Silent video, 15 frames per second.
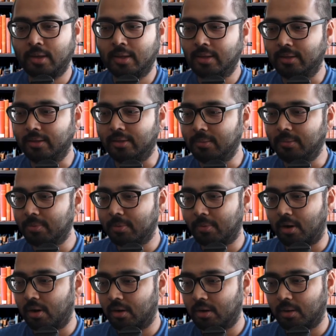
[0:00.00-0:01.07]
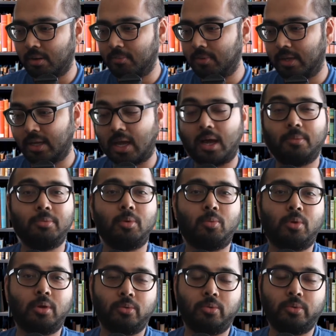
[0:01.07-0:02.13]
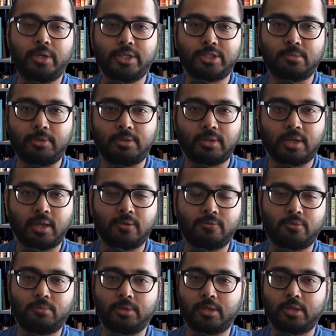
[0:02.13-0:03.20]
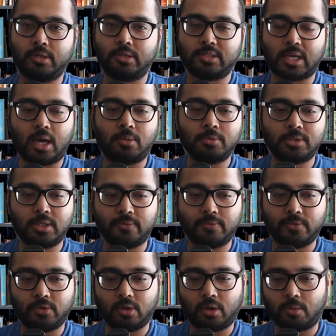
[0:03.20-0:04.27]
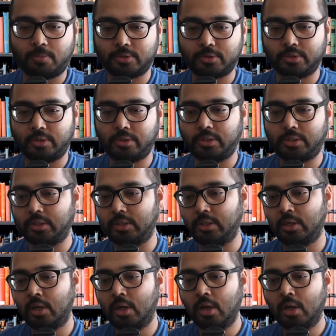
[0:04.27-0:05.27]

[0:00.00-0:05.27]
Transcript: deep in my heart, I'm like, I'm the one who needs to be thankful because I was given the opportunity